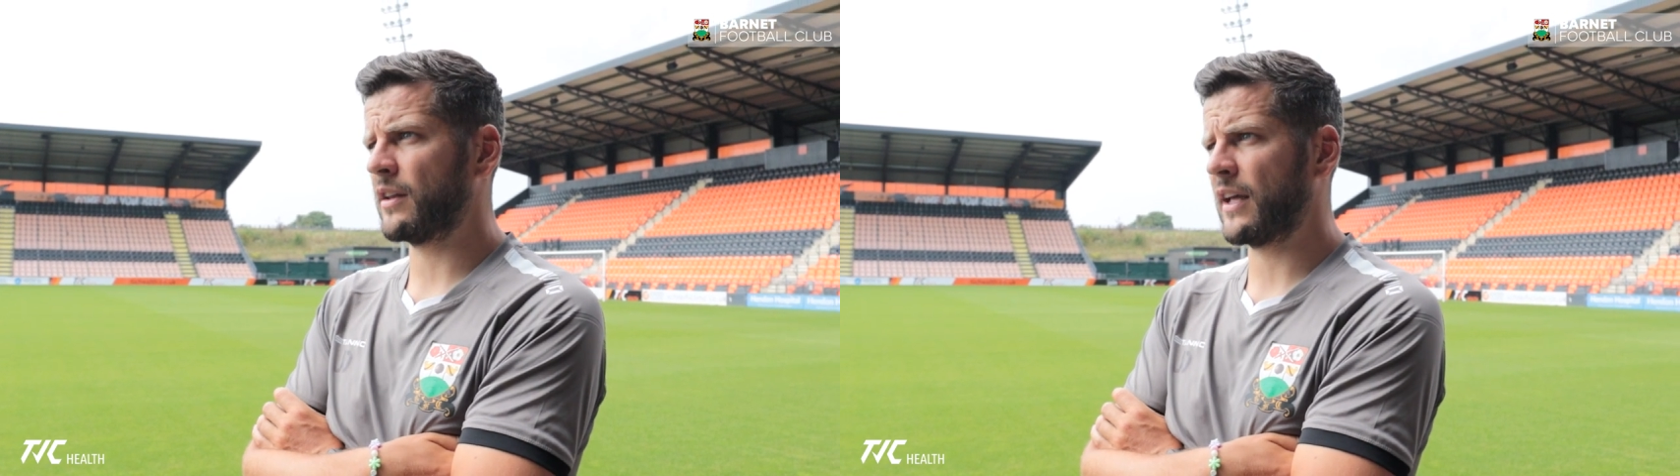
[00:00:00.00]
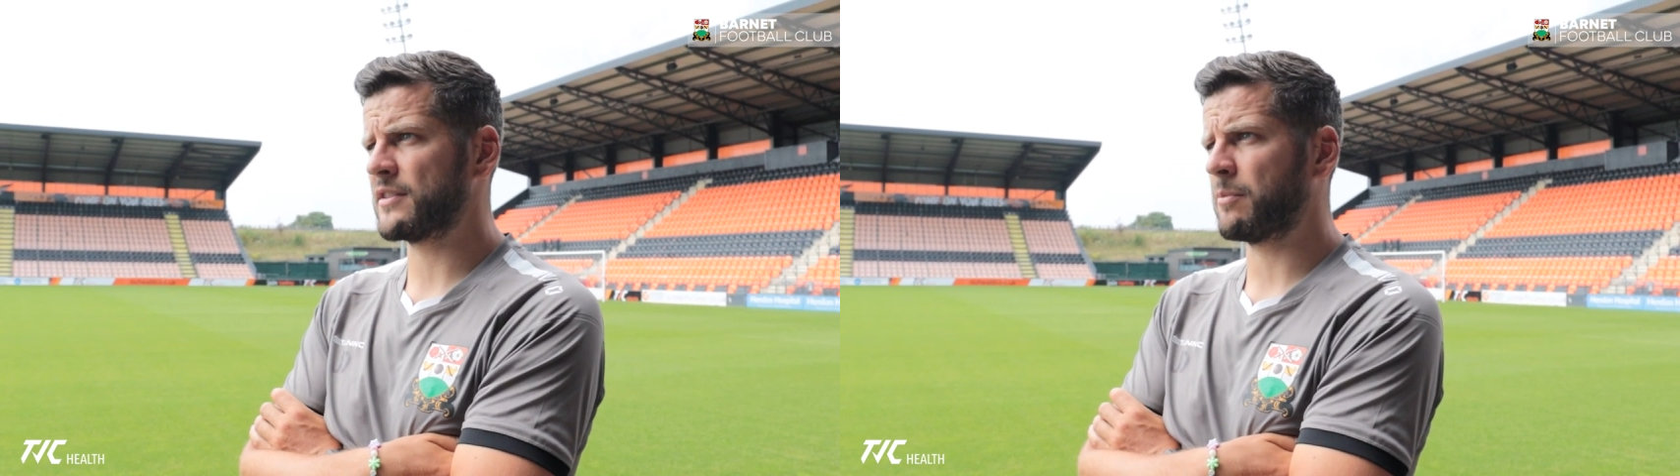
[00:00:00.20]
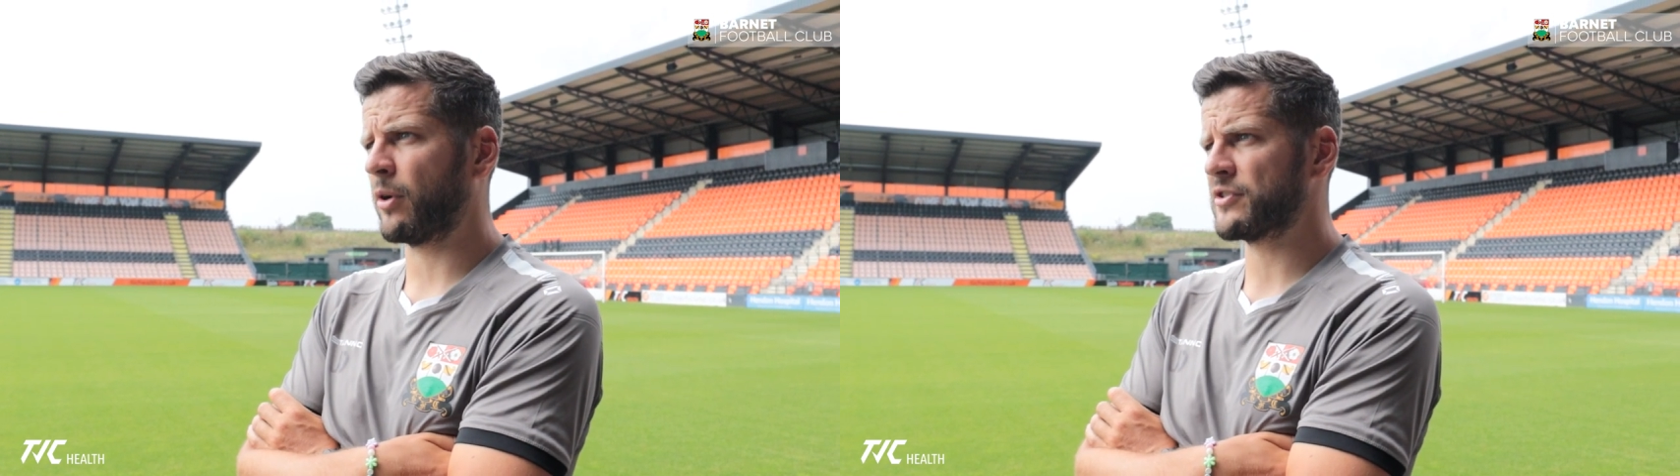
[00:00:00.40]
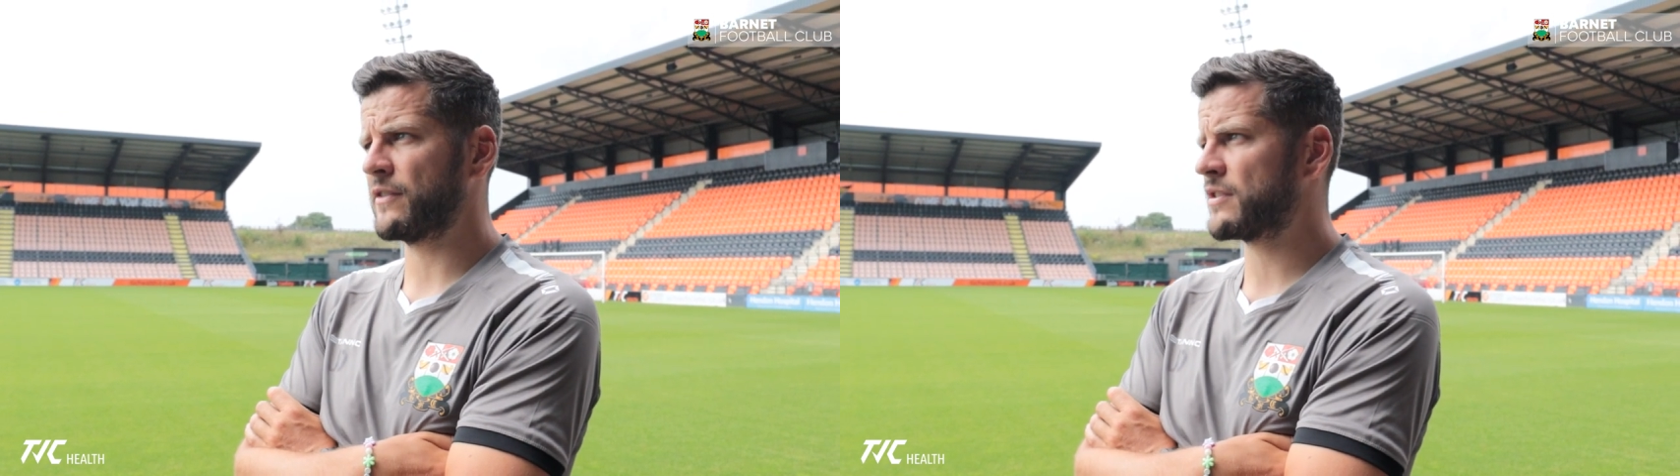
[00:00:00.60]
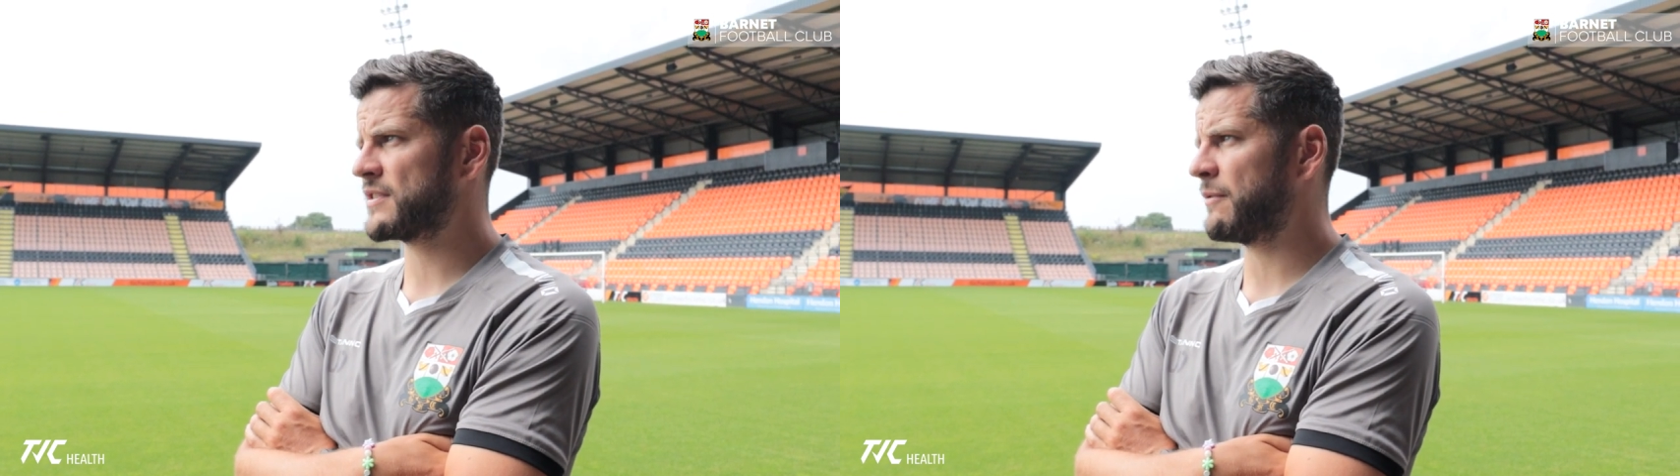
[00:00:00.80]
the lads are
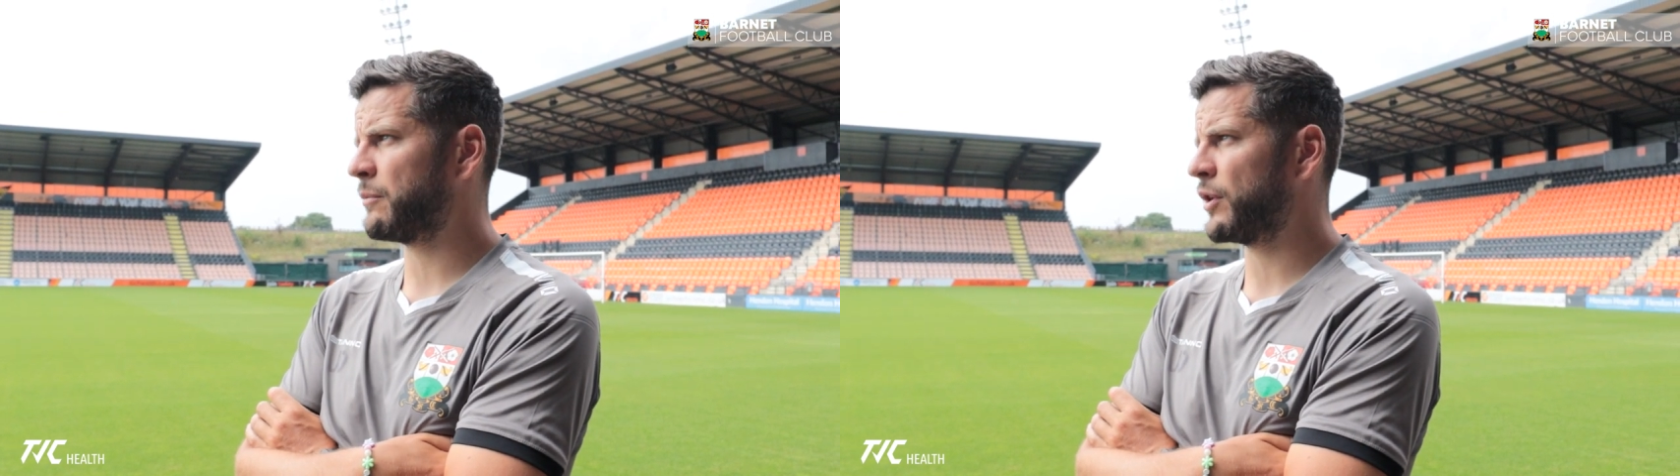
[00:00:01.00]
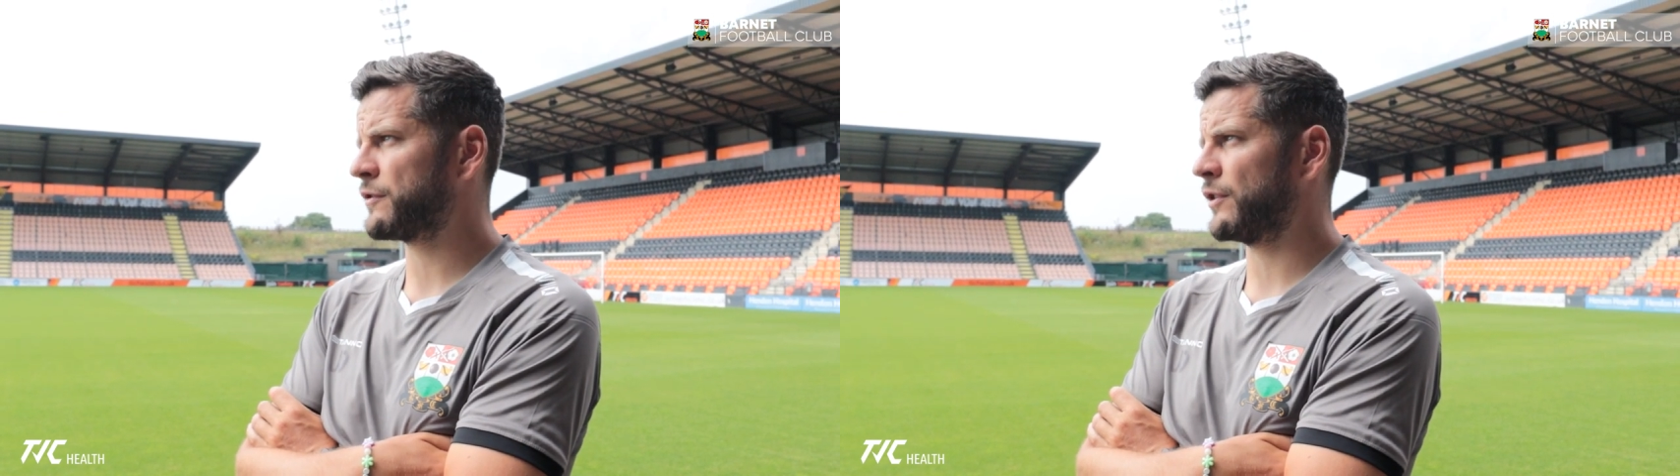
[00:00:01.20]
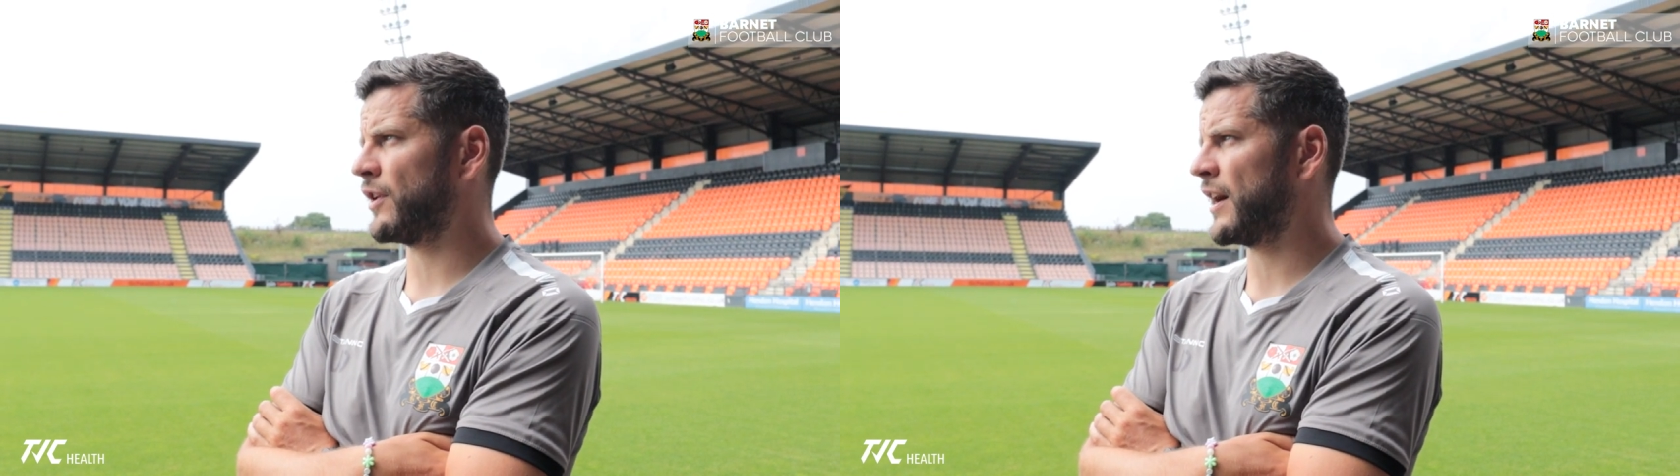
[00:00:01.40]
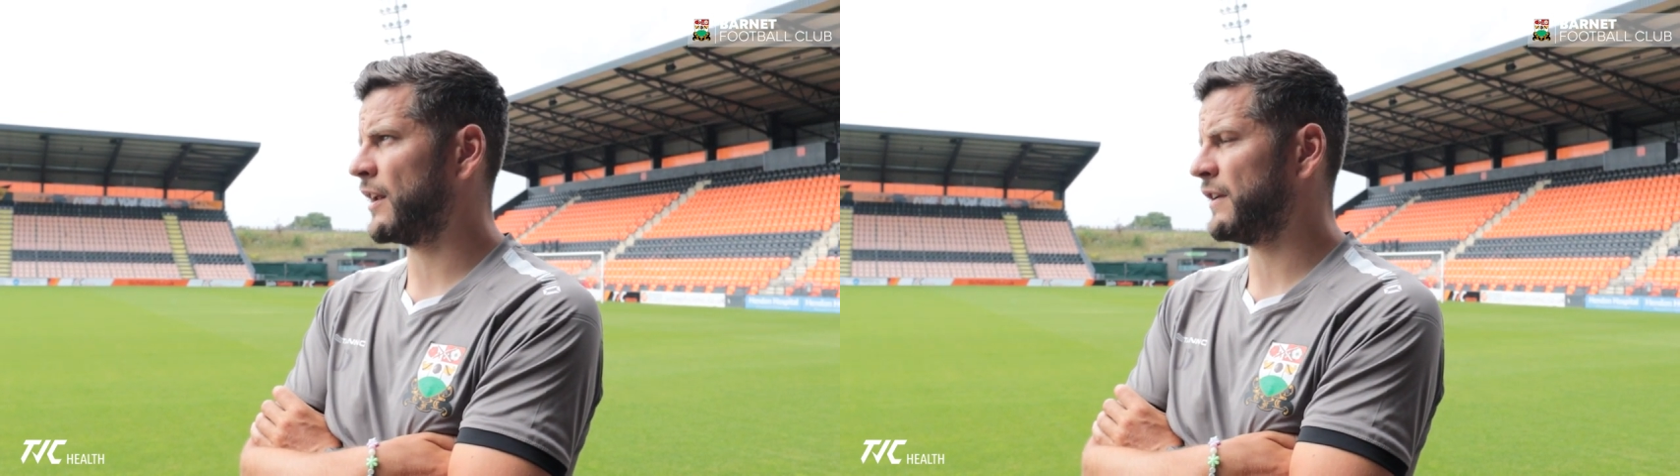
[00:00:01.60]
positive. It's 7 points from nine.